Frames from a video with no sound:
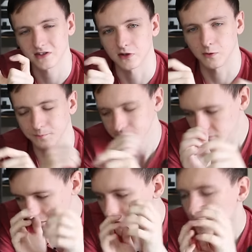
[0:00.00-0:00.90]
So
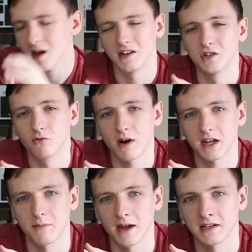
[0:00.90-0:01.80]
I do
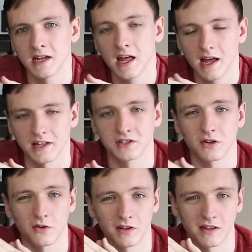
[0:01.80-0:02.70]
recommend
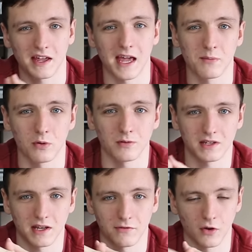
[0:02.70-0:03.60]
installing the
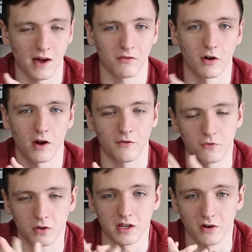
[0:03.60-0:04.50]
cables if you have a,
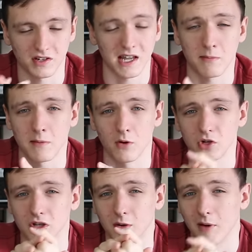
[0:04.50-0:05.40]
fully or
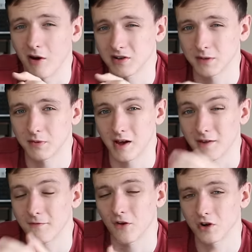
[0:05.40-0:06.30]
semi-modular power
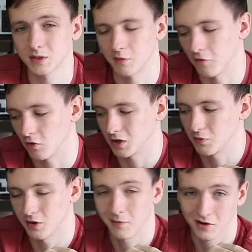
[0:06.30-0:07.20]
supply first before you
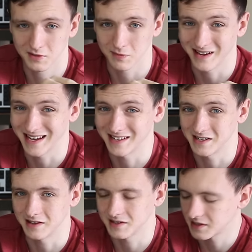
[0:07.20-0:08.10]
put the power supply
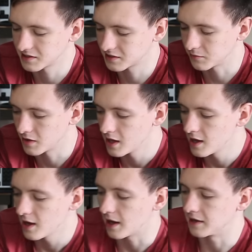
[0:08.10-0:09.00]
into the system
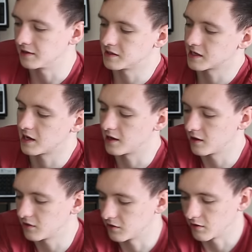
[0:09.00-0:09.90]
and uh,
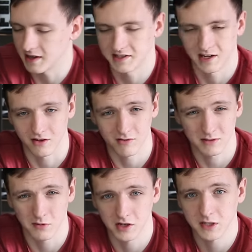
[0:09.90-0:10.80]
there, as I said there
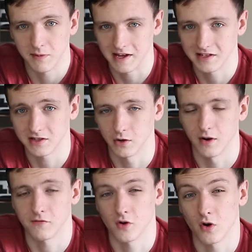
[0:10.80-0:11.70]
isn't much space so
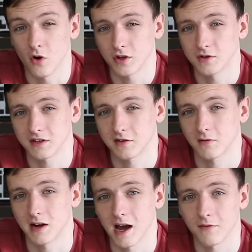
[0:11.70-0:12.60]
if you're not using
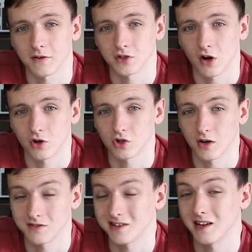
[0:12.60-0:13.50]
three and a half inch hard
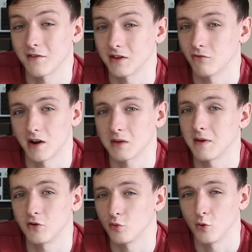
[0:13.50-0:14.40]
drives I definitely
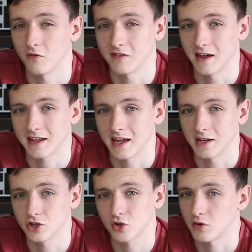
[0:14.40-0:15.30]
recommend removing that
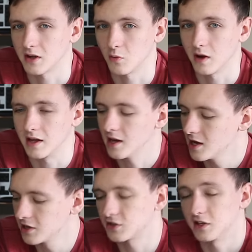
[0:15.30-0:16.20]
cage straight away
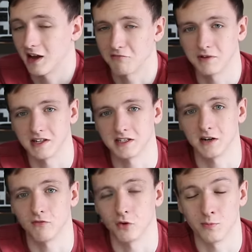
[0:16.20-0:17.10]
so that you have plenty
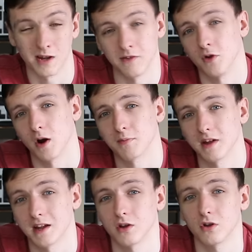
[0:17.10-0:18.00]
of room and if you are
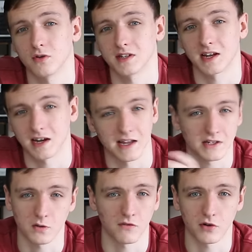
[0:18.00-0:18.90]
planning on using an
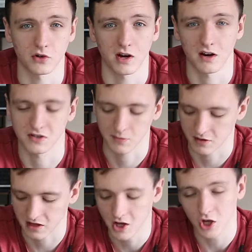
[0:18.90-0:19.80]
AX1200i or
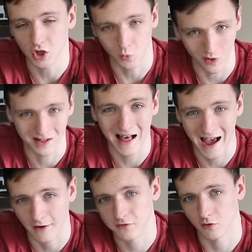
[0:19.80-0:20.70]
something you will
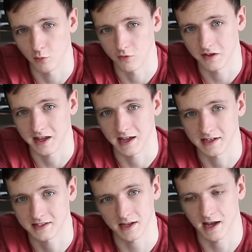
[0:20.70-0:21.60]
have to remove the
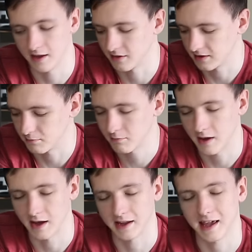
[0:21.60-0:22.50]
case, uh, the
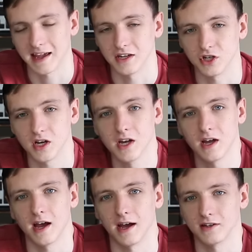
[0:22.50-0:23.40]
uh, cage
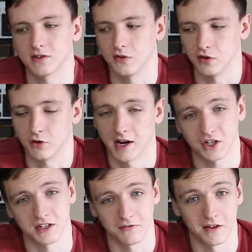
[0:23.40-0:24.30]
uh, so that you can
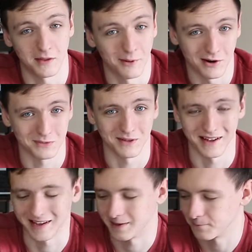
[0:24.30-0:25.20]
actually fit the power
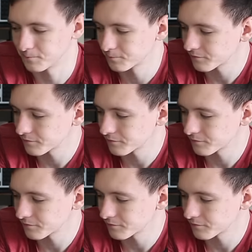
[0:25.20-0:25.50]
supply in.